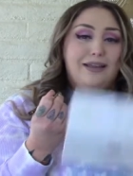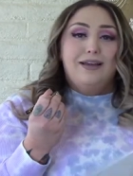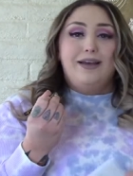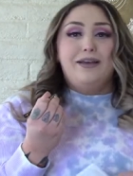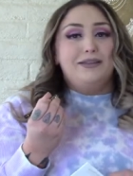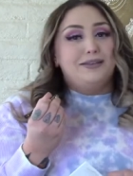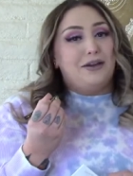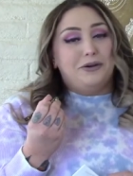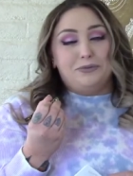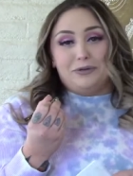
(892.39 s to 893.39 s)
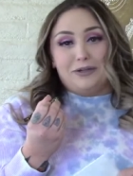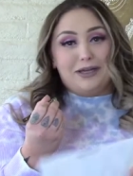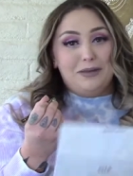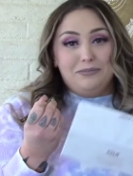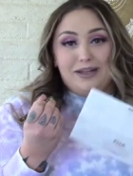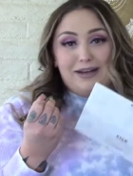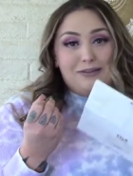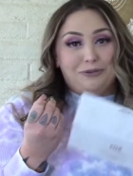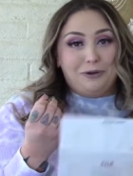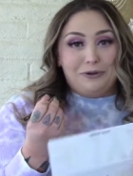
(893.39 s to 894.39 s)
all this hard work, I'm gonna
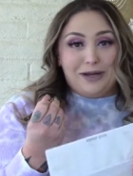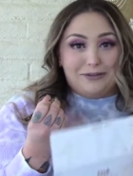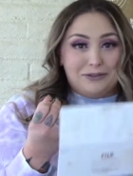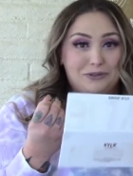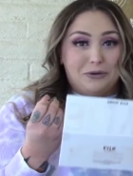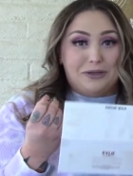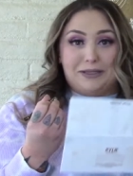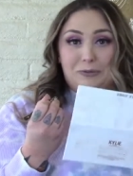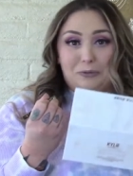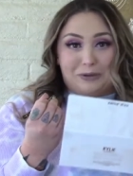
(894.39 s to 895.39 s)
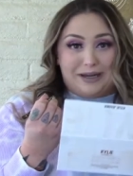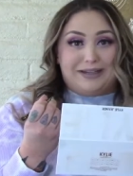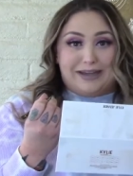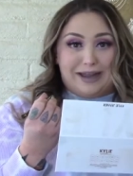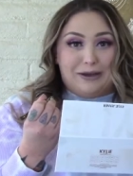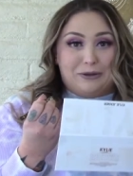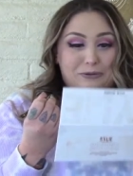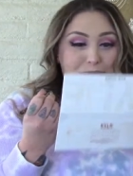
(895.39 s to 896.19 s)
throw down the toilet right now.